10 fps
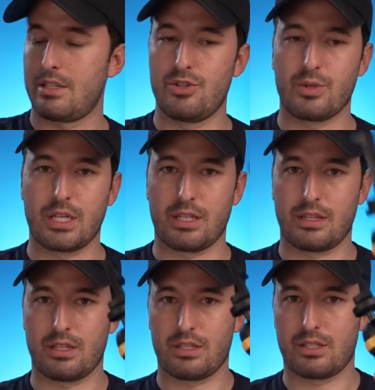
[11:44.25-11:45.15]
you
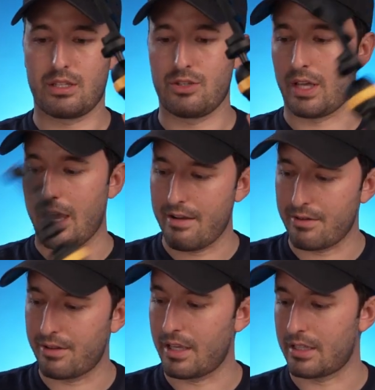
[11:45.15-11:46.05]
get this, you get
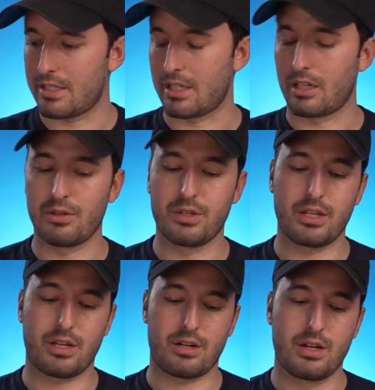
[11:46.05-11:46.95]
everything that's
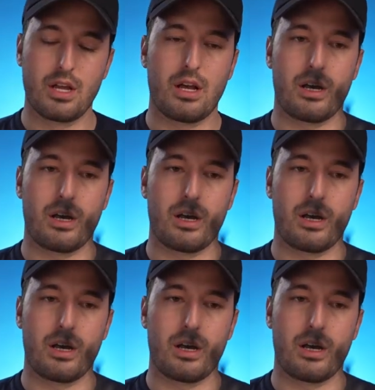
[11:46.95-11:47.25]
included here,